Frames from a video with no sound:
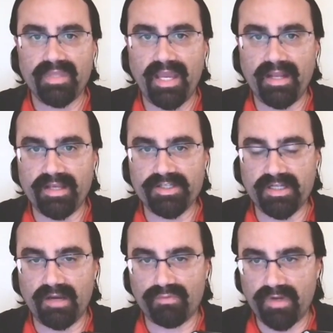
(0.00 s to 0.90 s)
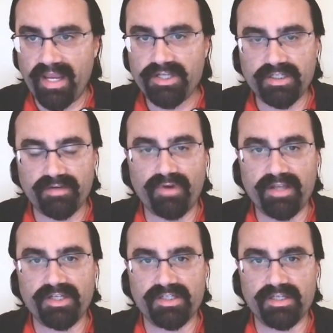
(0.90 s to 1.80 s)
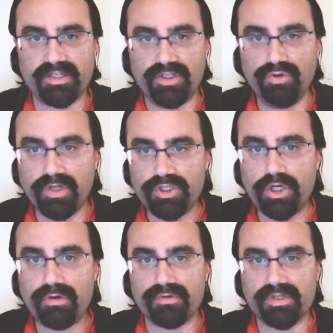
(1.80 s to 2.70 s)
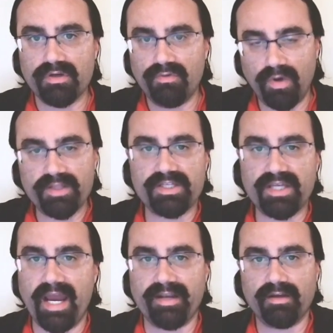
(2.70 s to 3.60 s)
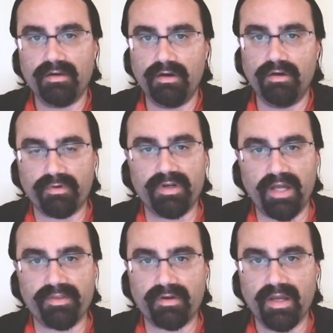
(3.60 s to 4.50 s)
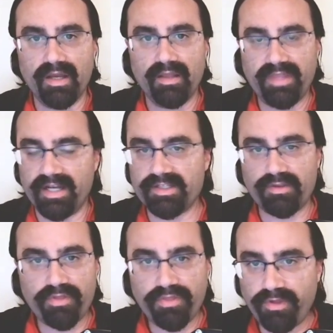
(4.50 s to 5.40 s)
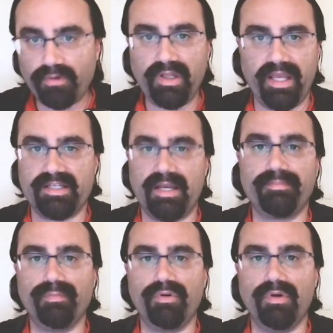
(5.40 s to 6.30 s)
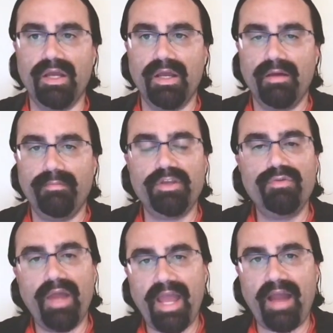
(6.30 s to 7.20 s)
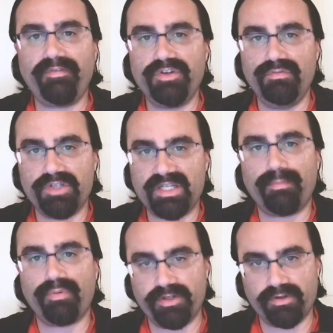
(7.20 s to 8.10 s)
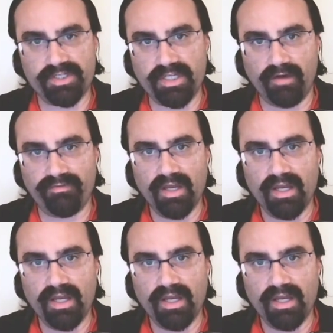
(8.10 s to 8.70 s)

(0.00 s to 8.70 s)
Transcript: And as an agent of righteousness, you can choose one side over another. That is thoroughly acceptable. But you have to separate yourself